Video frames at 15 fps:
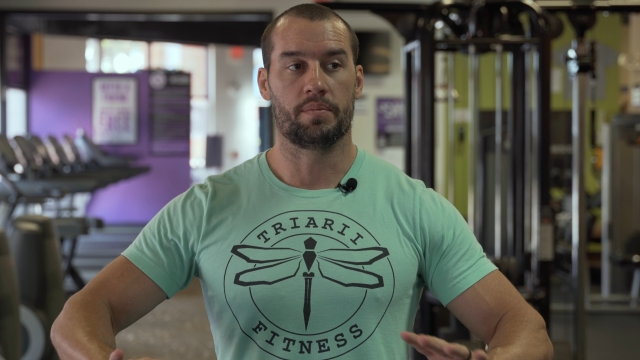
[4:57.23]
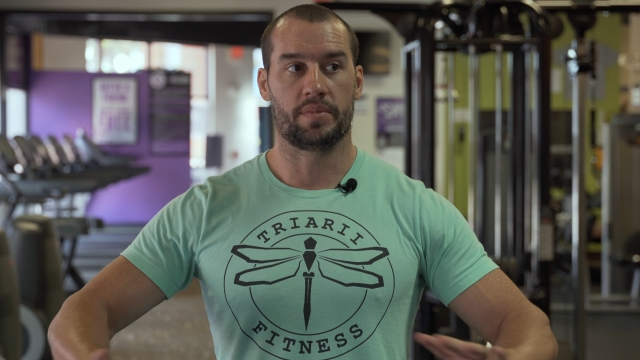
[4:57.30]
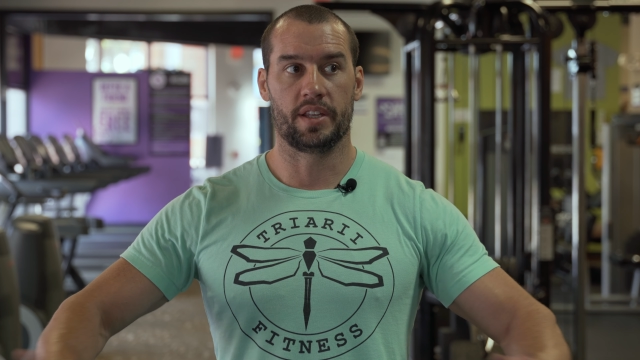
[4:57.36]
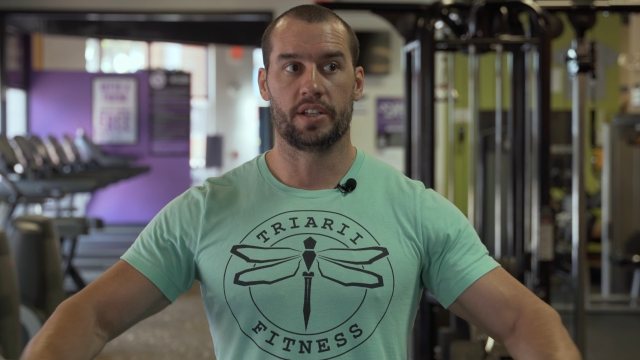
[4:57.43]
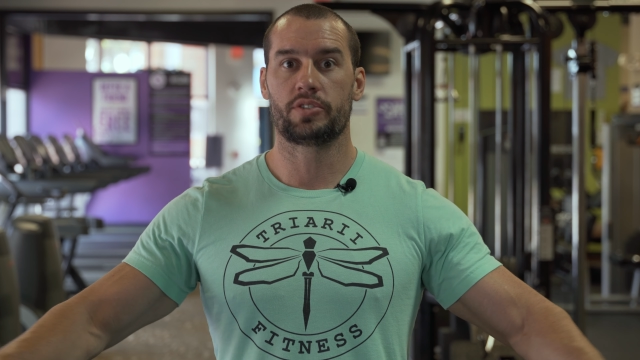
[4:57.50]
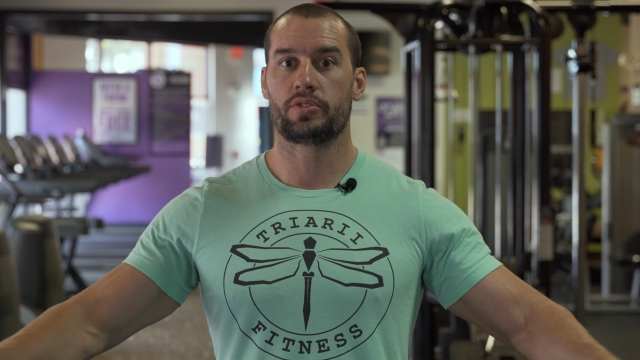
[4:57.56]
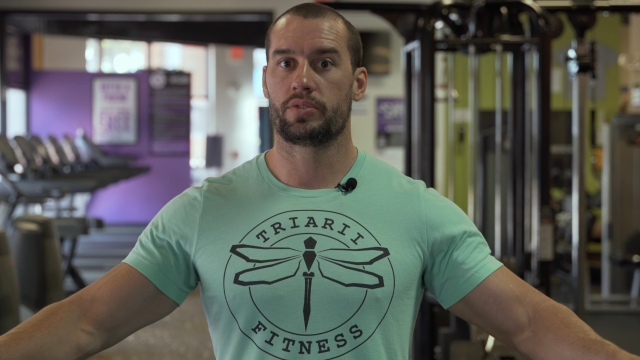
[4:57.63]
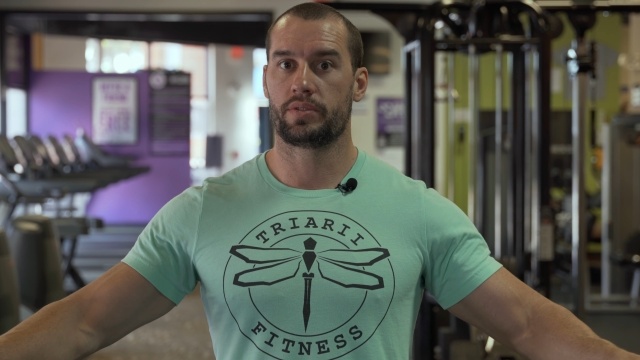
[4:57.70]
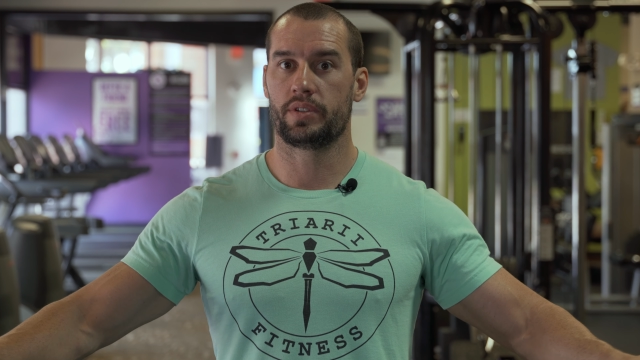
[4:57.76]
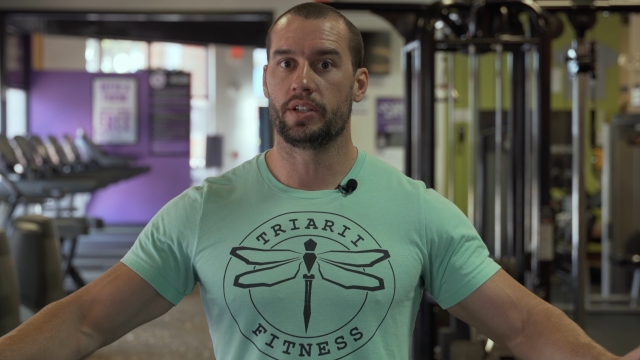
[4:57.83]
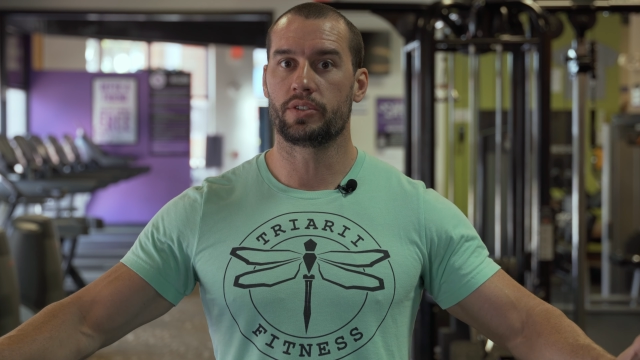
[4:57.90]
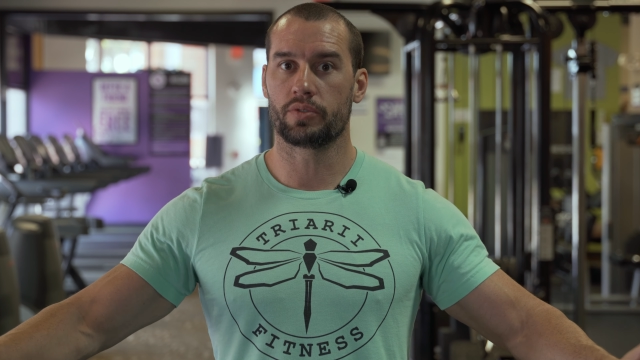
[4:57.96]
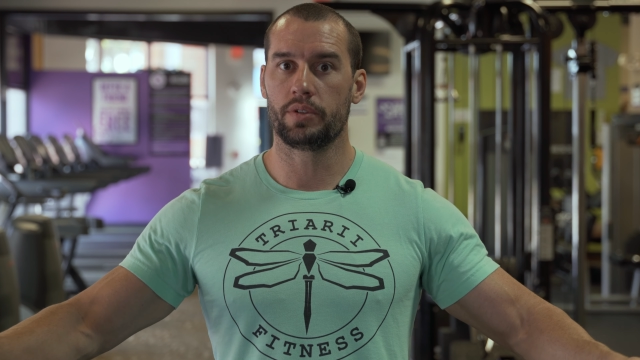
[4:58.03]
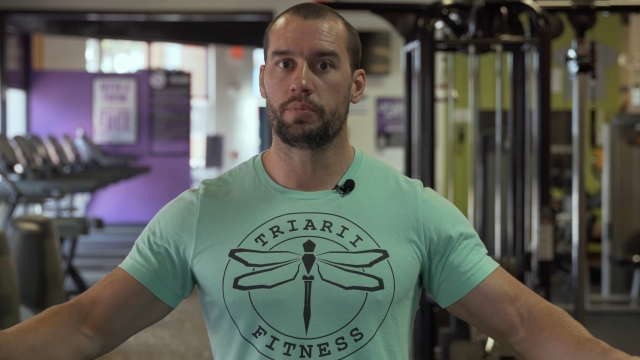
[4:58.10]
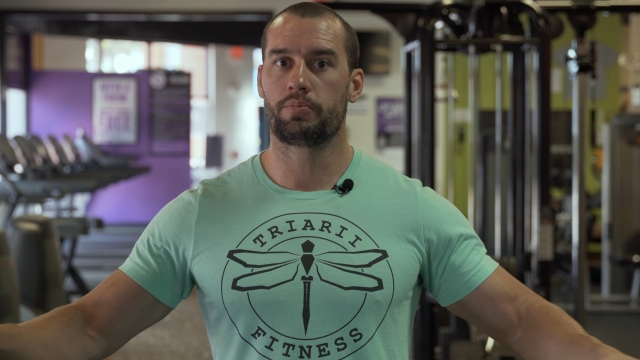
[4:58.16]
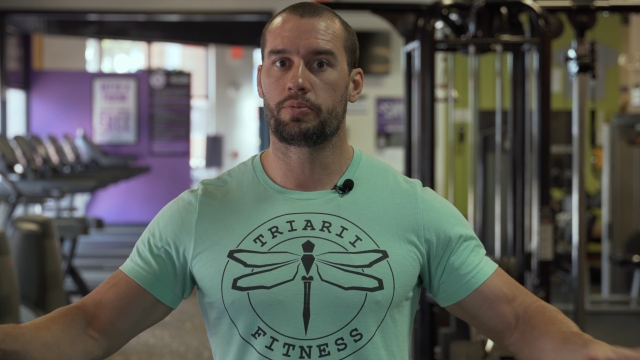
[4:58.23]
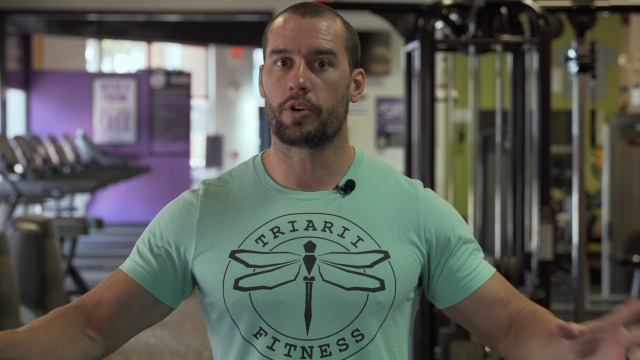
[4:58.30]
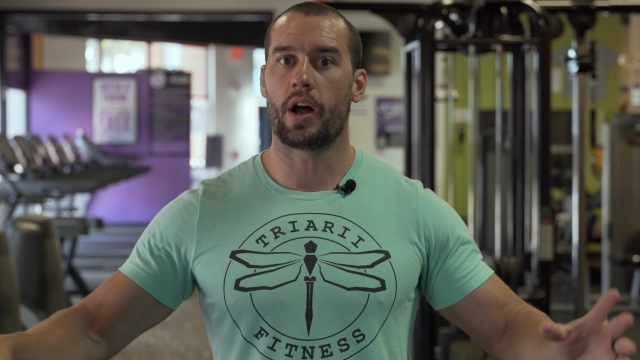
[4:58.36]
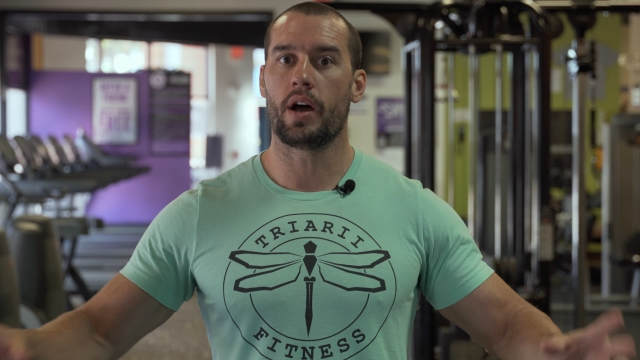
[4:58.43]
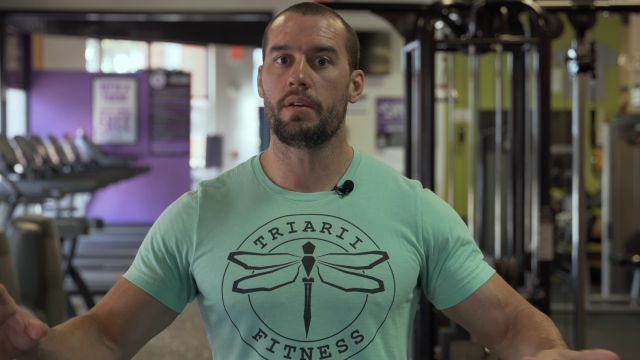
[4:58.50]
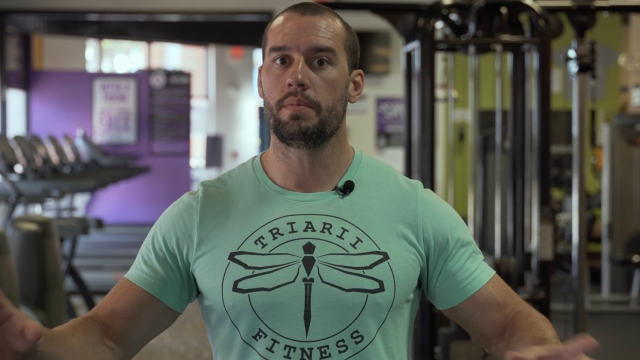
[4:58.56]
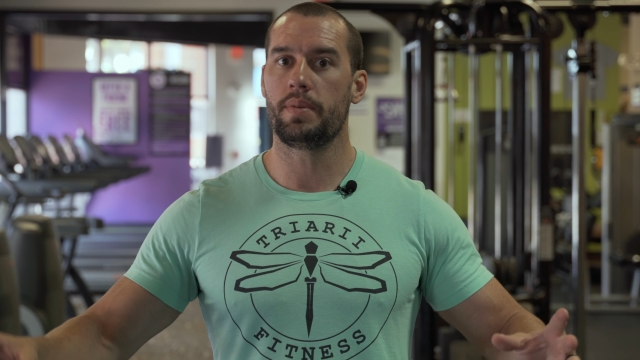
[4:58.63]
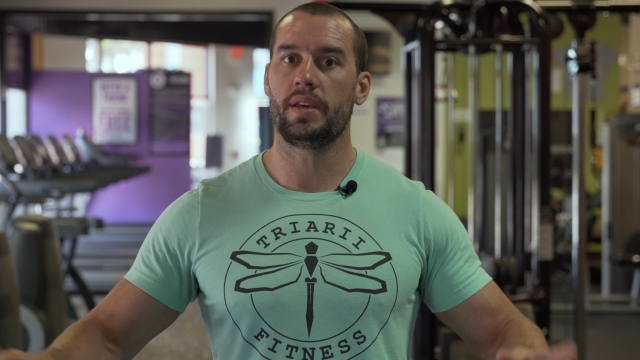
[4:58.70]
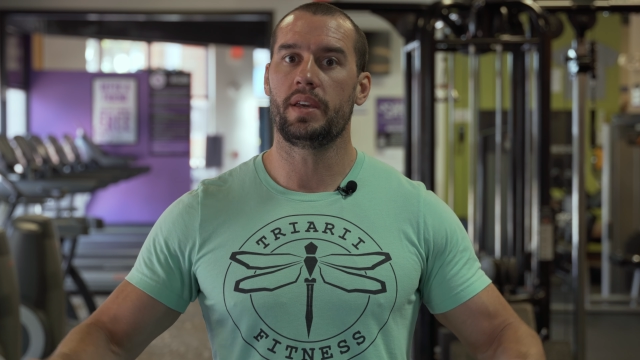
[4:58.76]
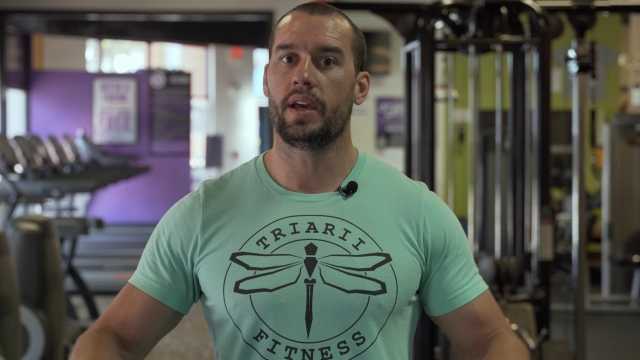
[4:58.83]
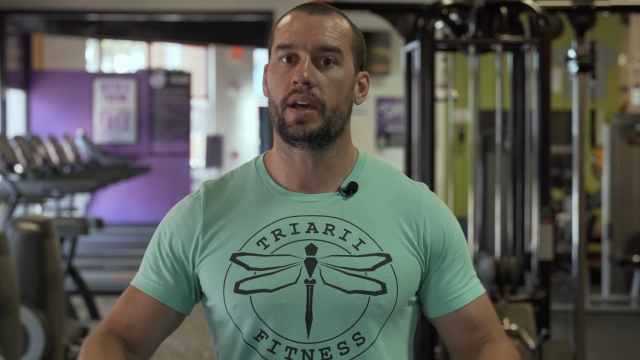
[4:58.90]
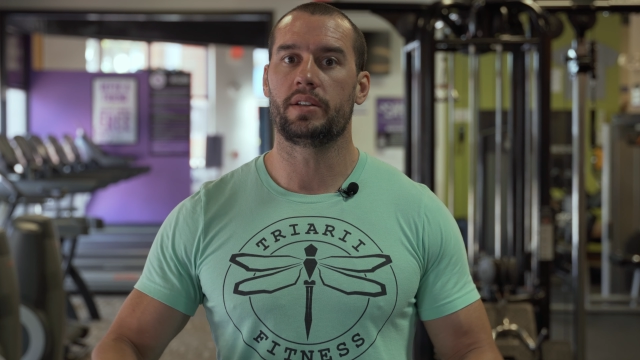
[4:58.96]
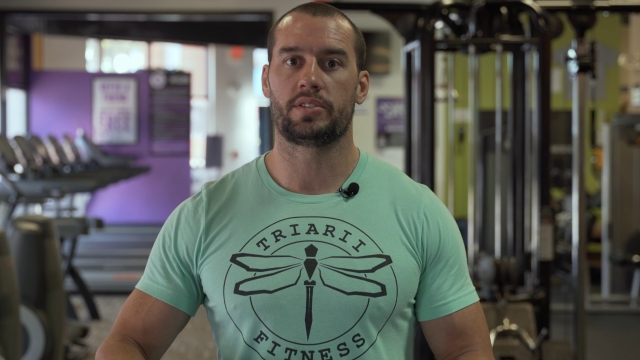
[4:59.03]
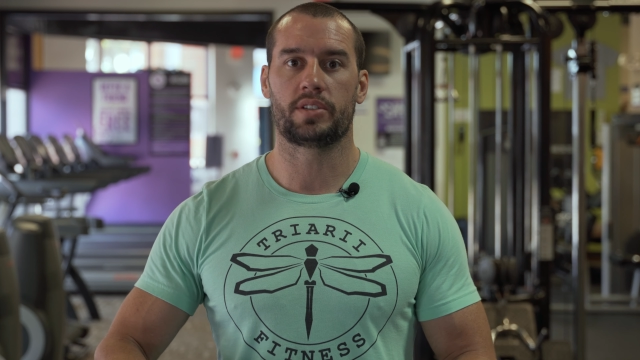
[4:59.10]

this would probably be it.